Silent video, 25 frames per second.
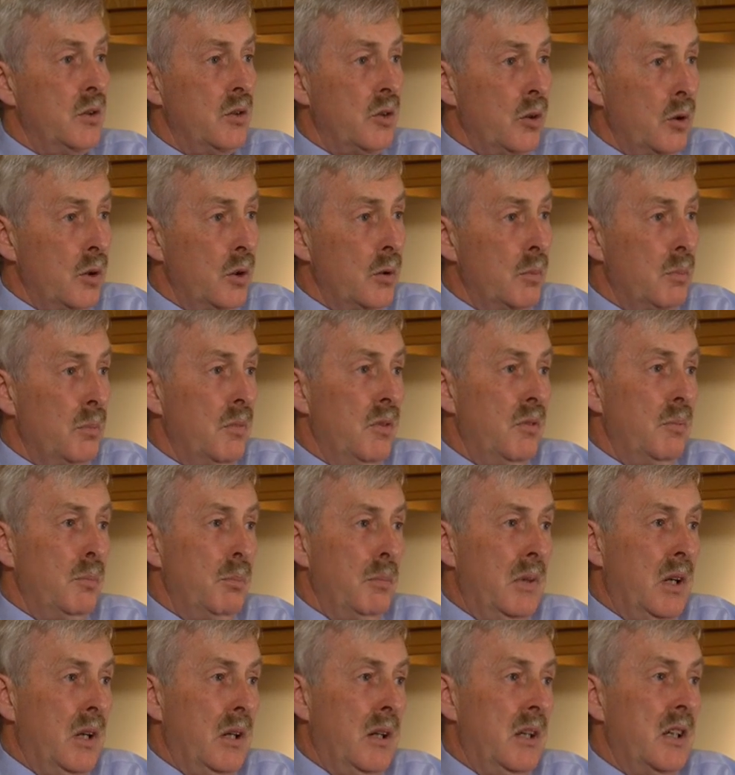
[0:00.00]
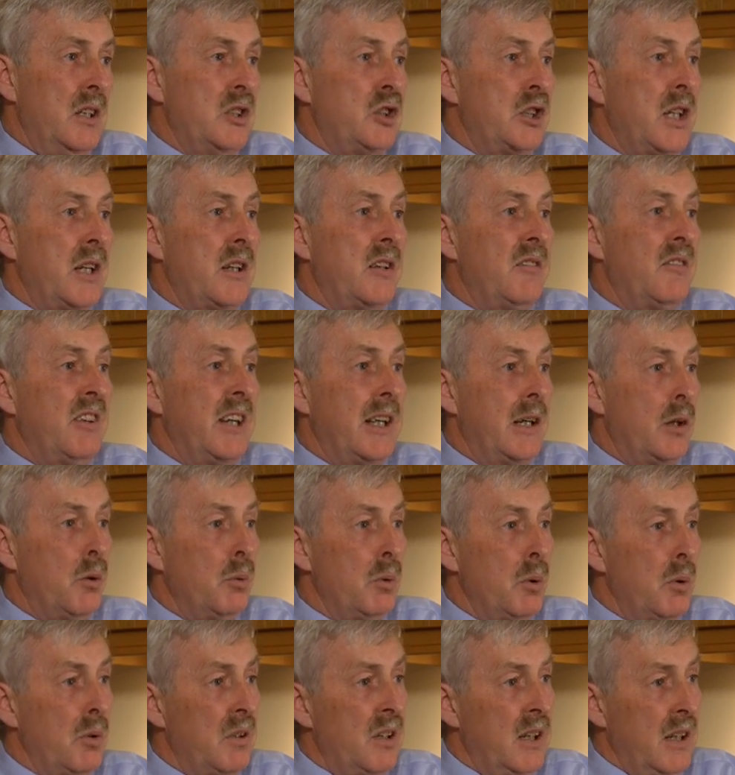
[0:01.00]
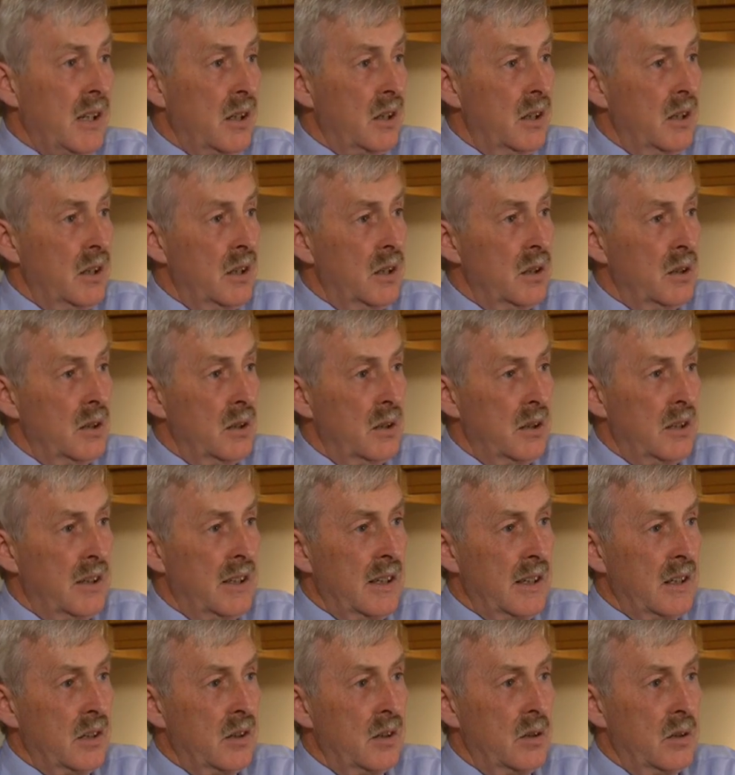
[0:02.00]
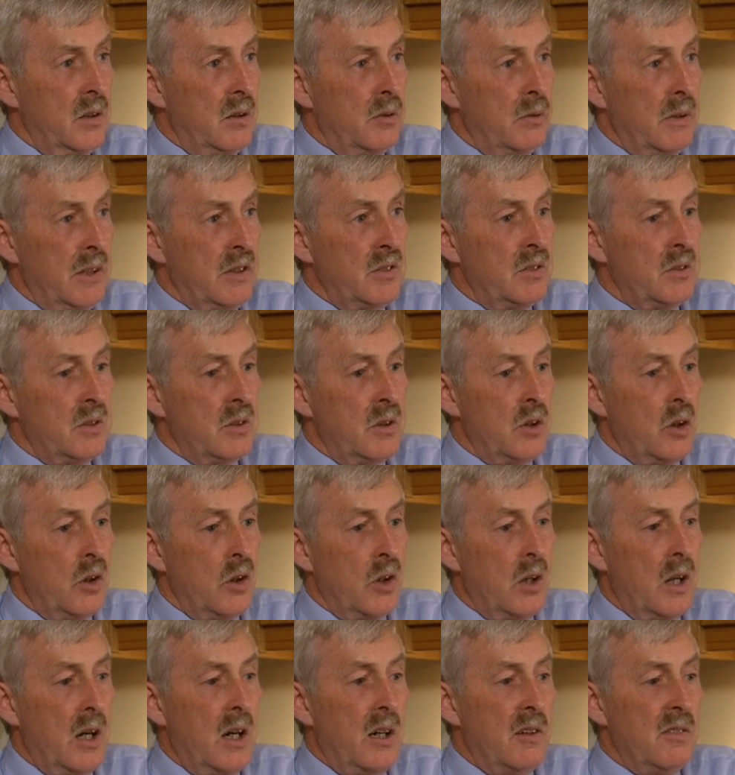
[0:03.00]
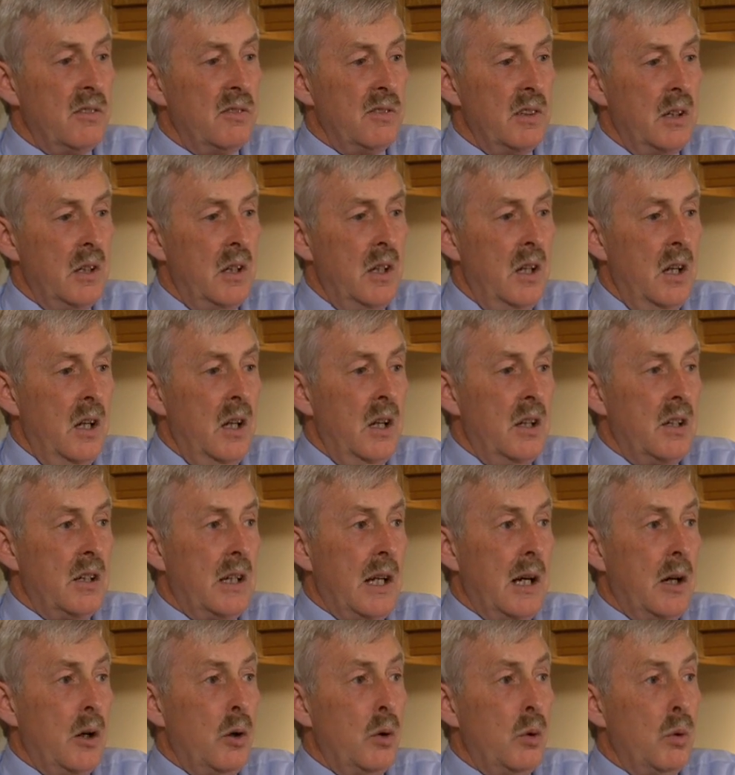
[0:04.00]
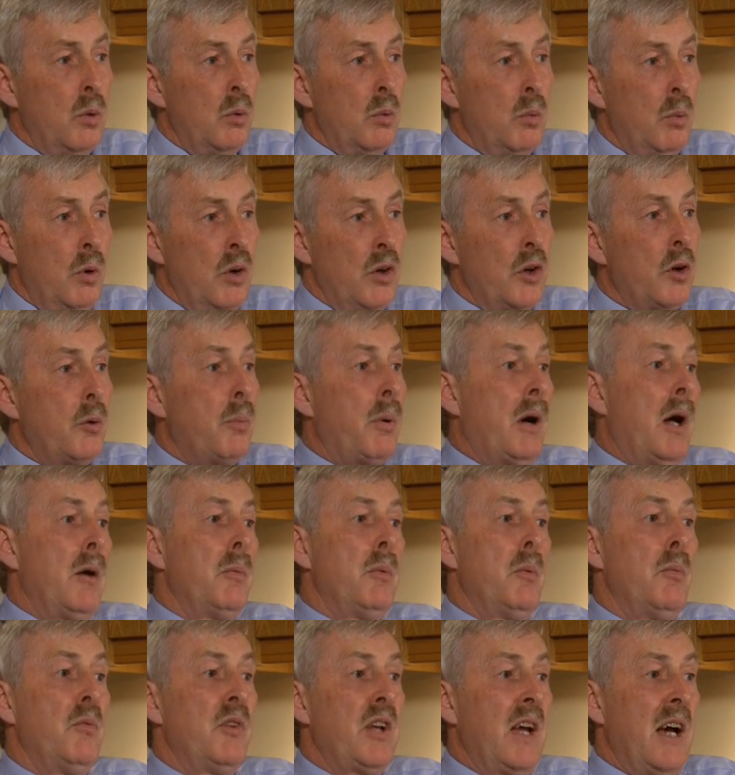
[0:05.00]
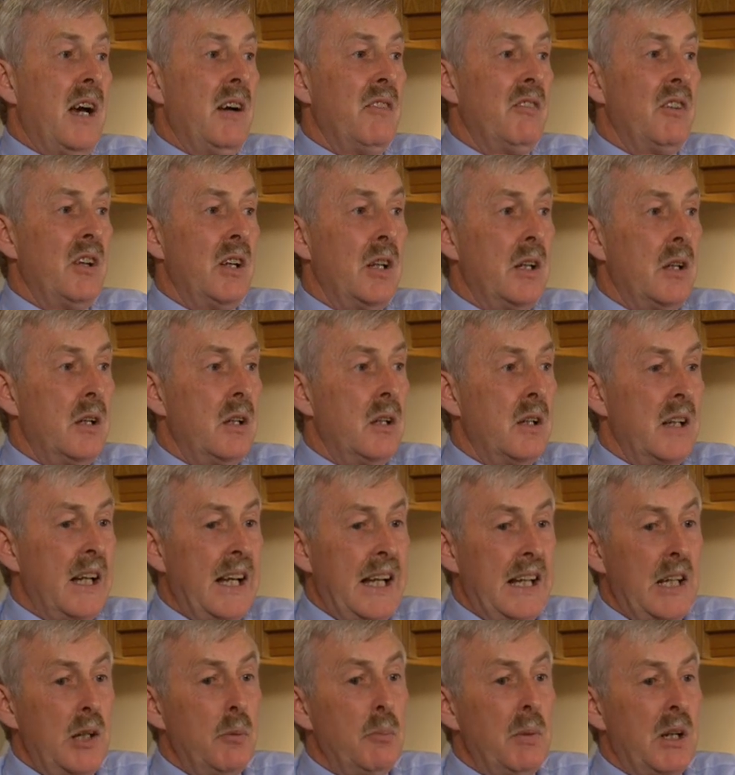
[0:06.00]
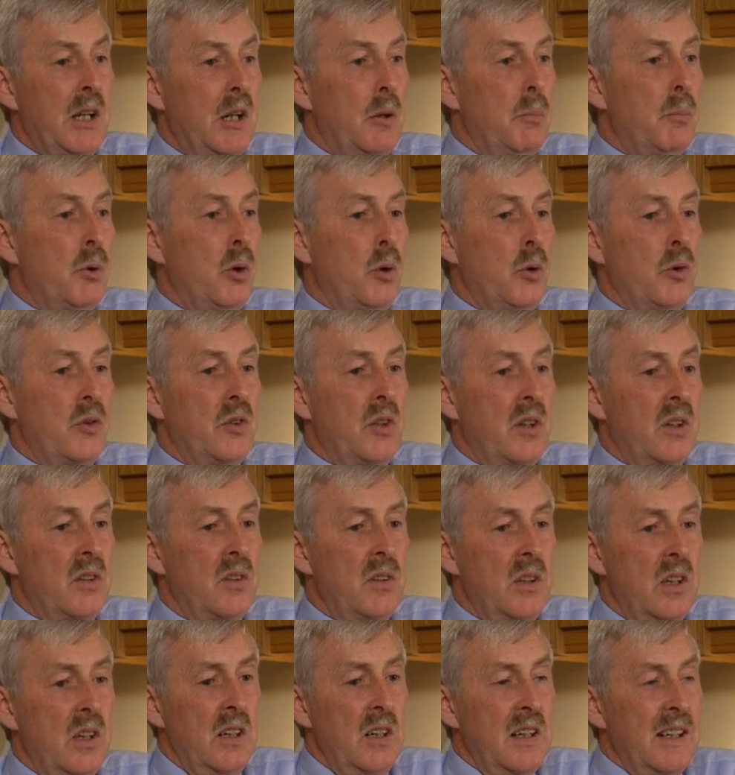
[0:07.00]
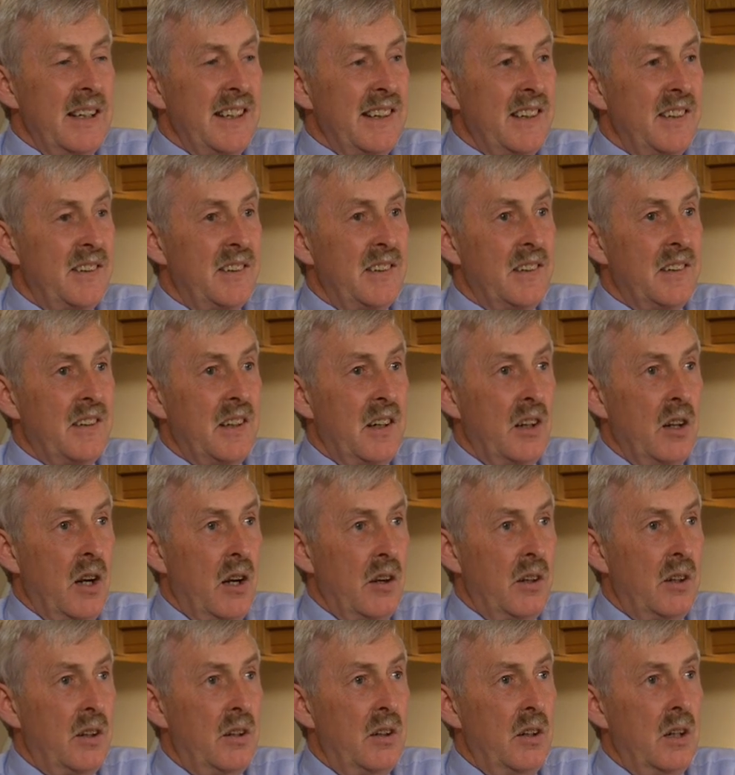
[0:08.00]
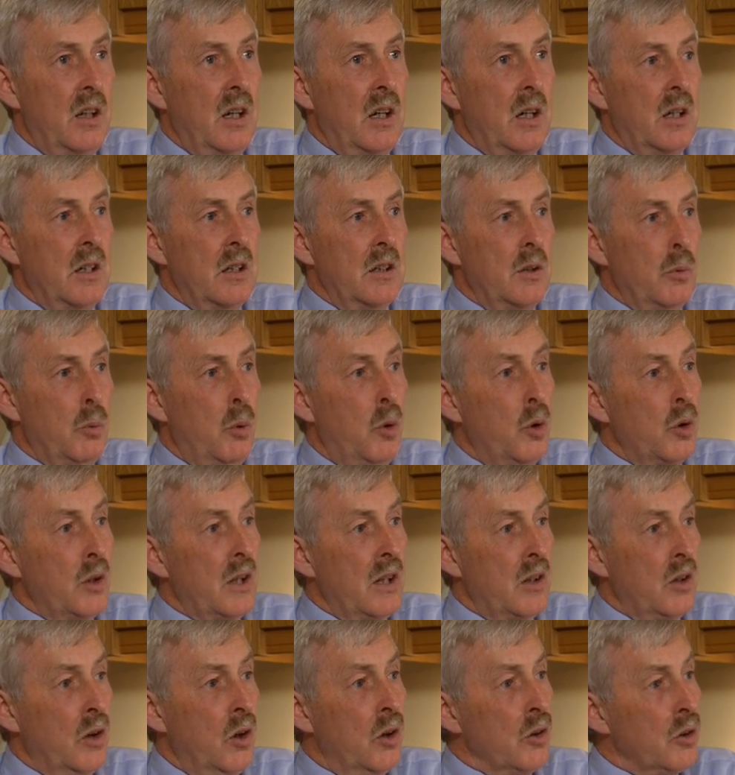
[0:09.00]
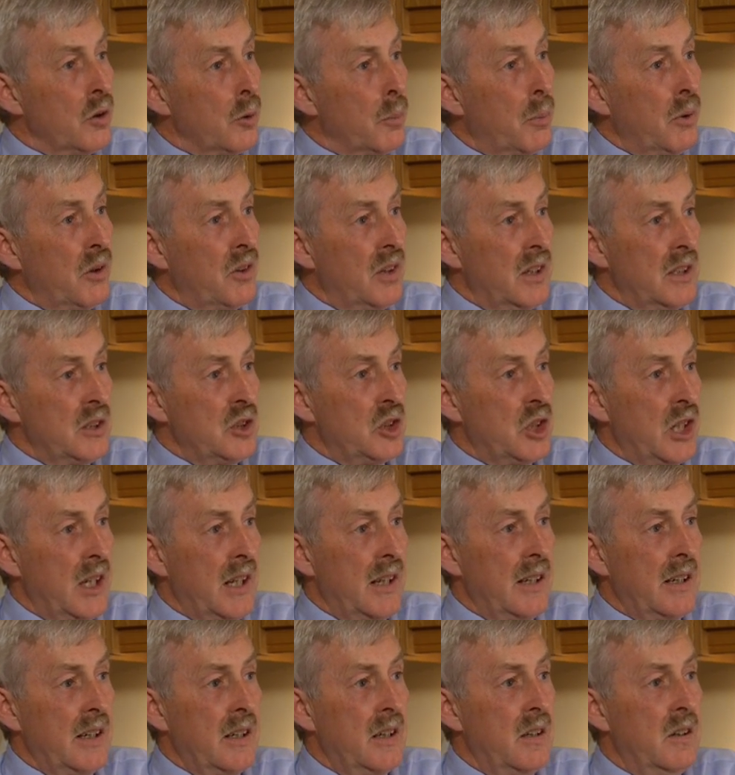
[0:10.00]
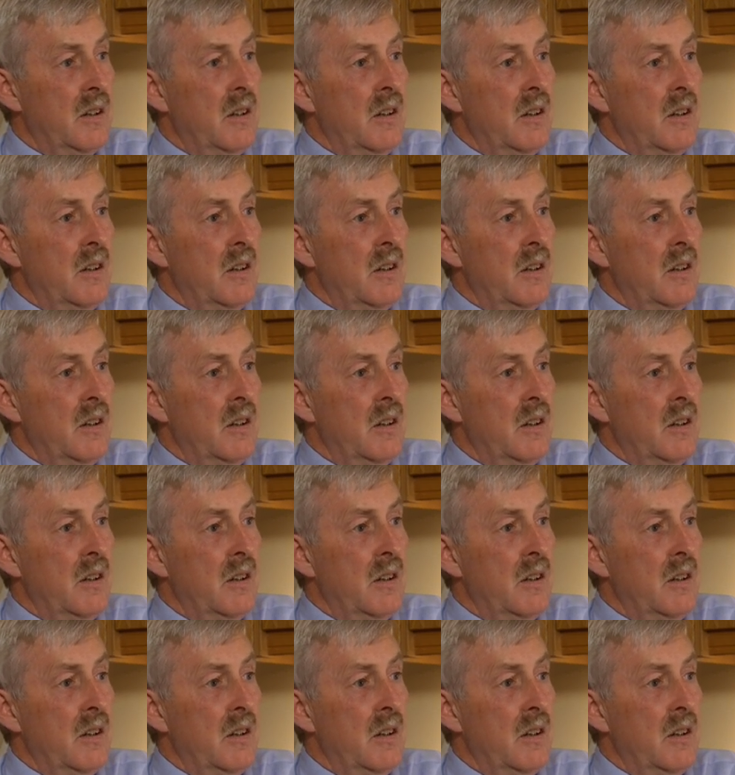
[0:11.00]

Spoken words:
So a jet of air will take the rest of the hull off. Now, one of the problems you have in any milling process is that they won't get 100% shelling.